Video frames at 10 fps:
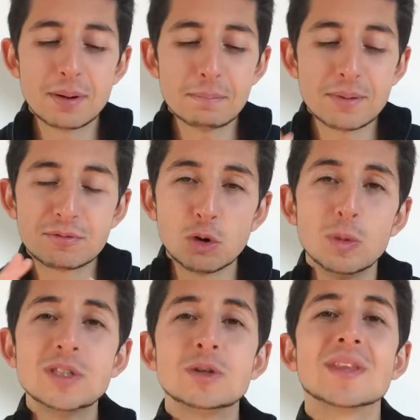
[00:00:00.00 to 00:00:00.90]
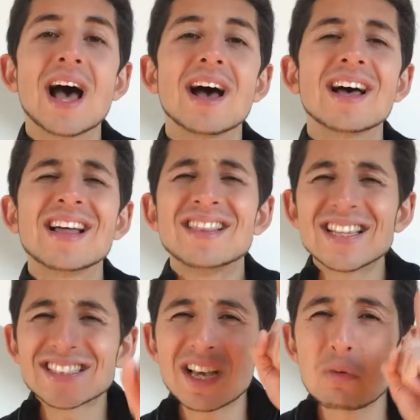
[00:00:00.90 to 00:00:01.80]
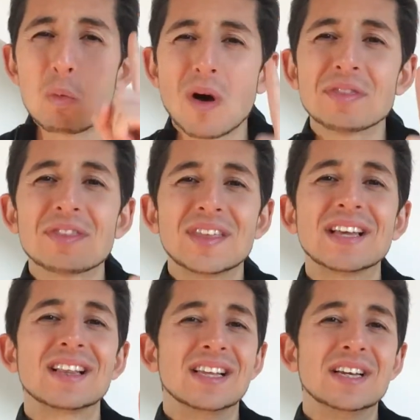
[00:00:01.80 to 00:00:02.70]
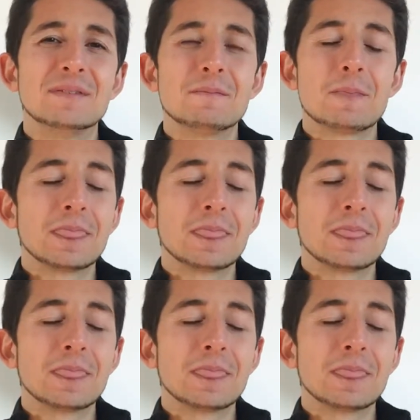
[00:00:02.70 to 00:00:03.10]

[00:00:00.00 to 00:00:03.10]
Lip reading: But before we do that, let's get one thing clear.